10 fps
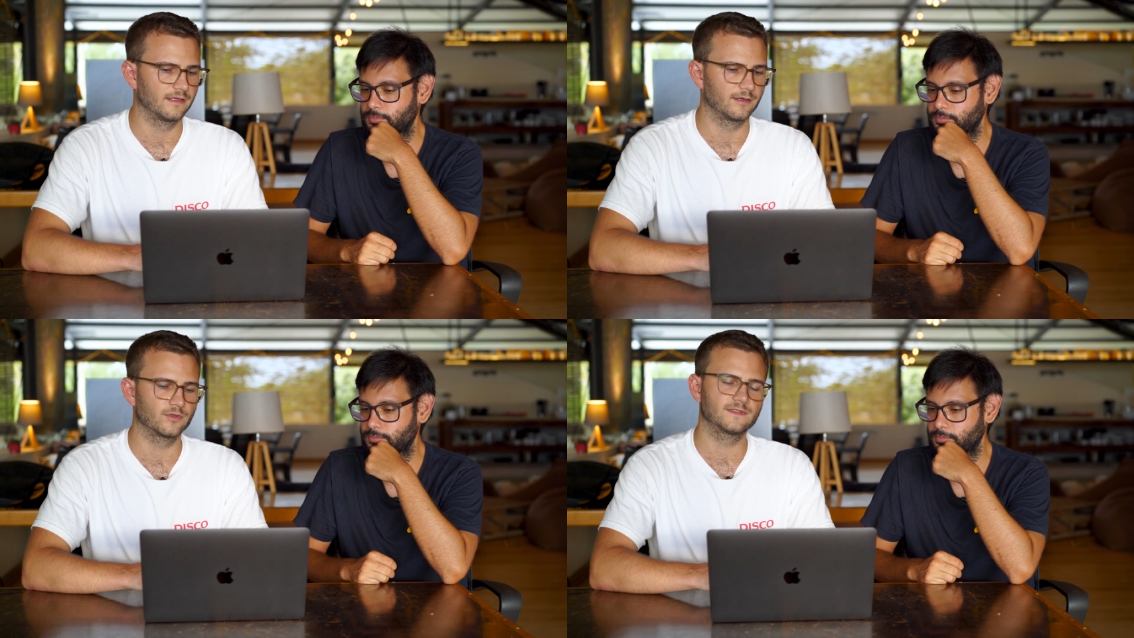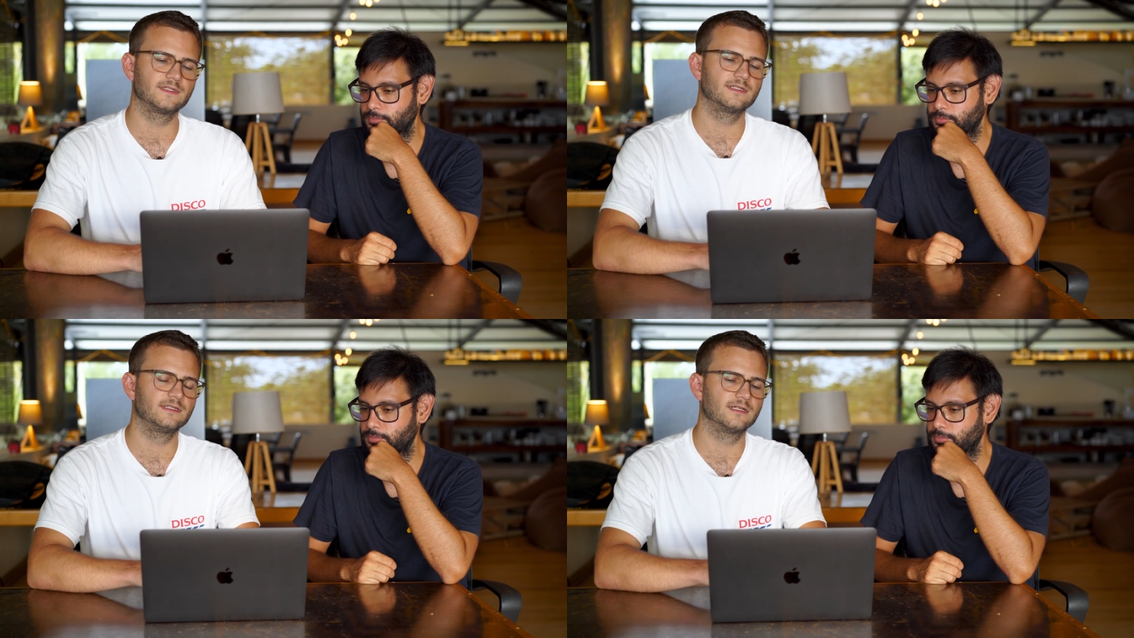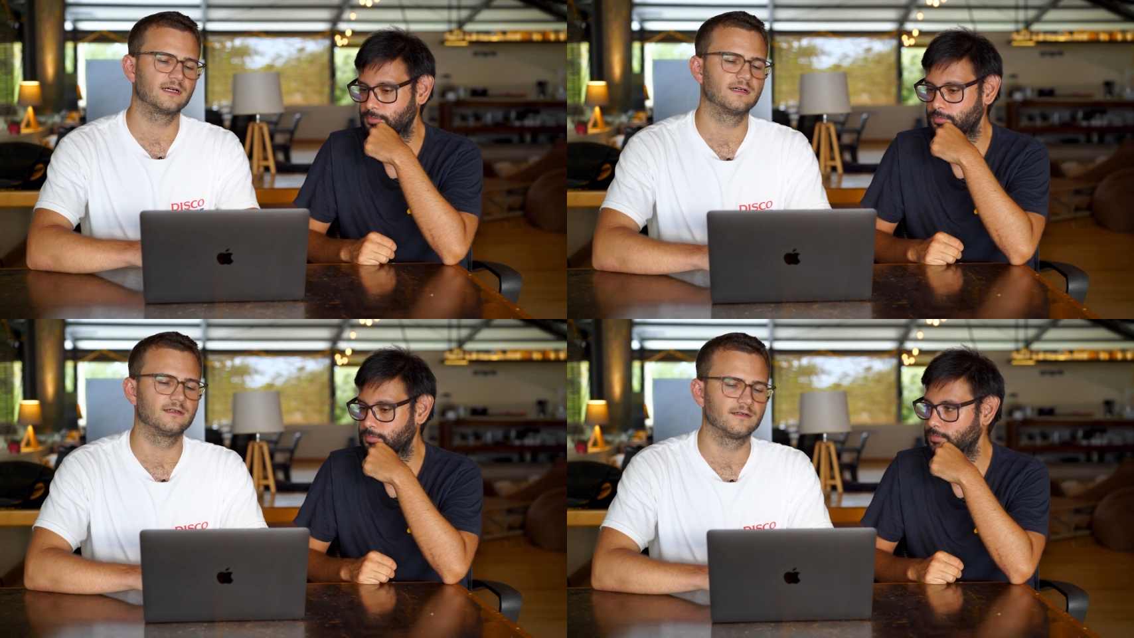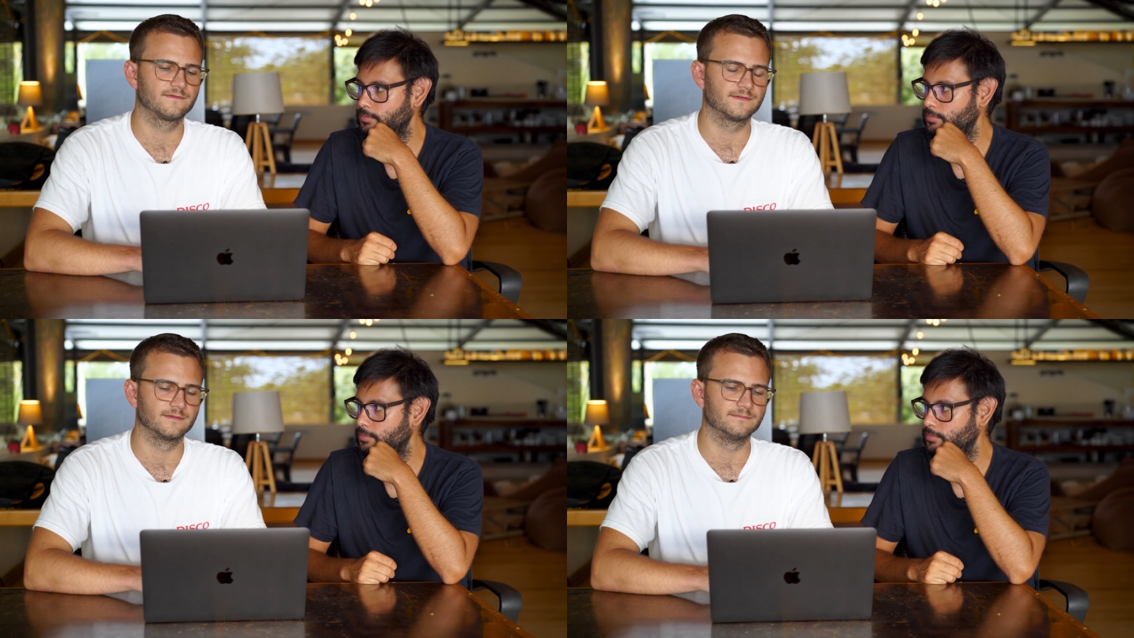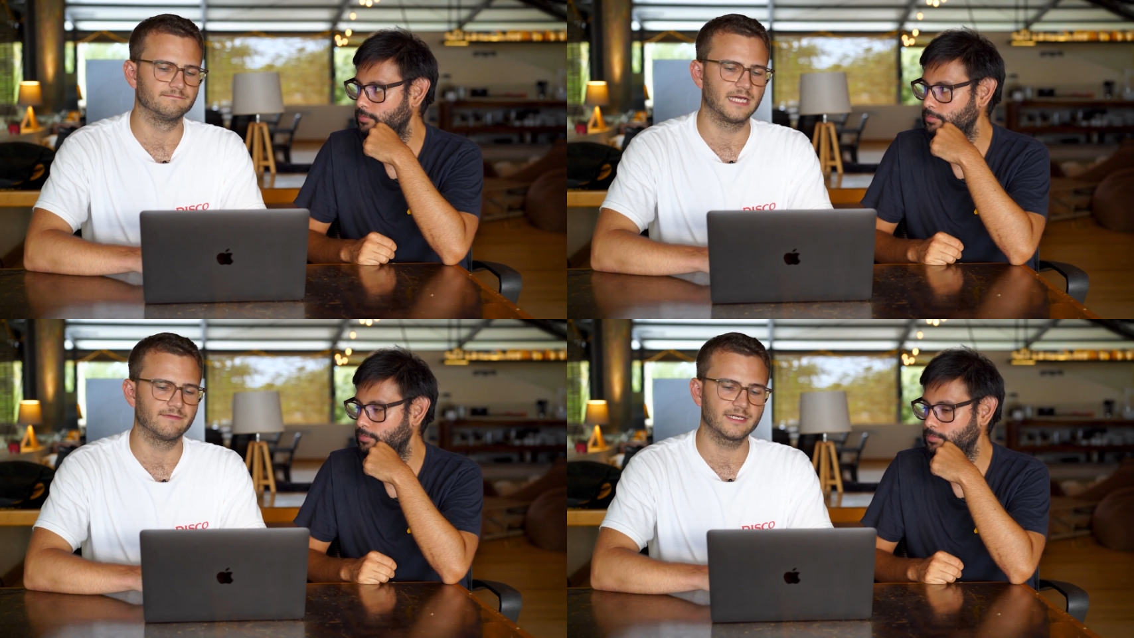Speaker 1: That was the idea of
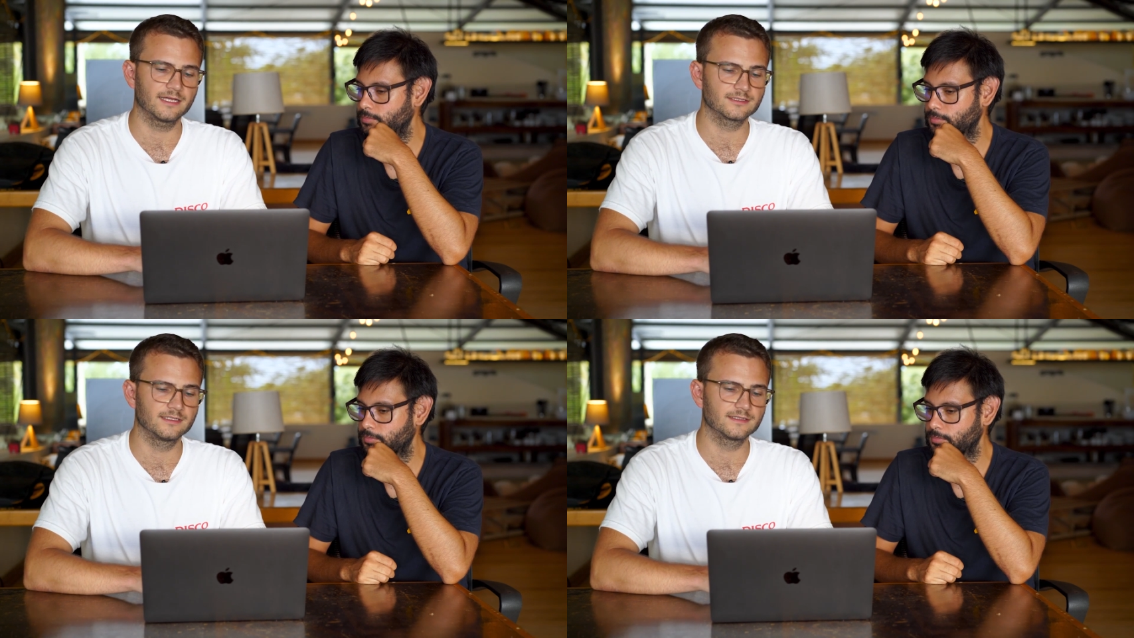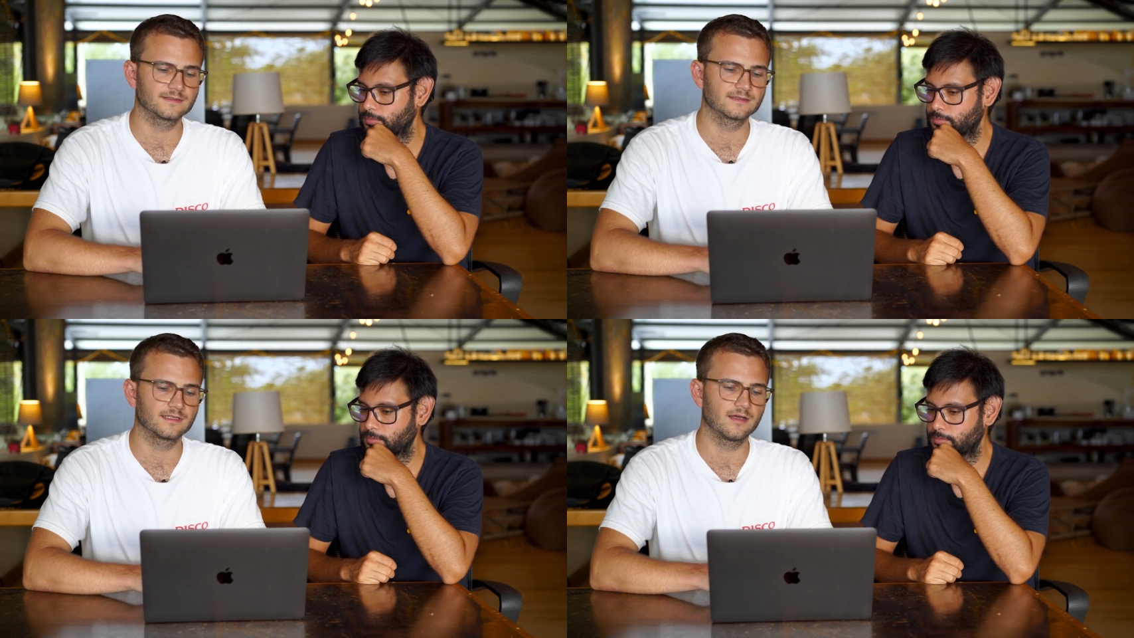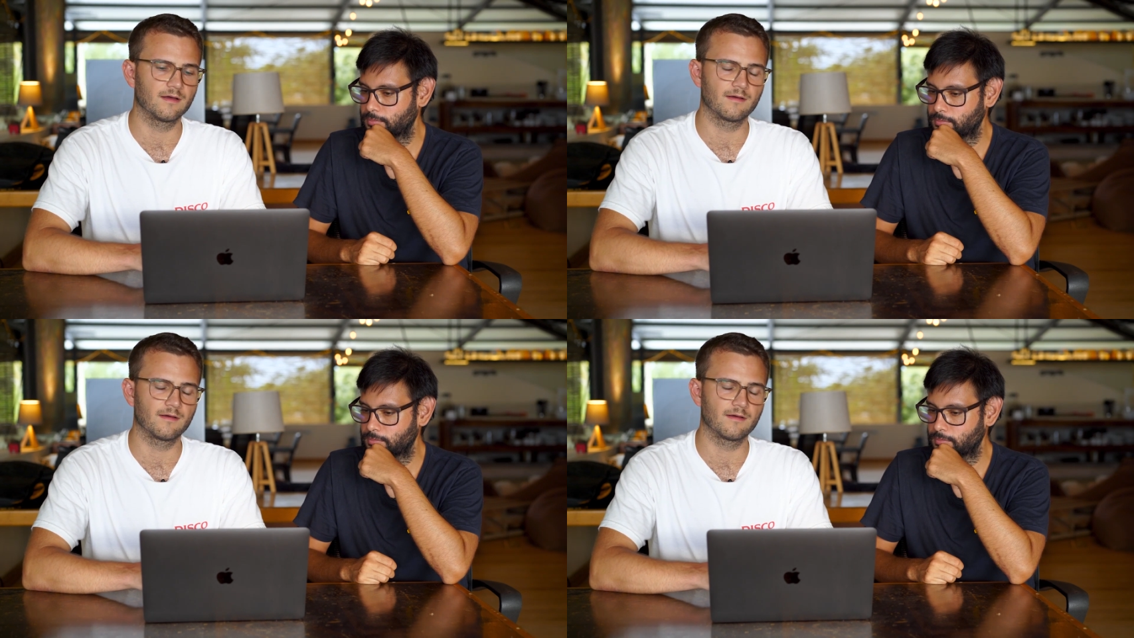um, having cash links,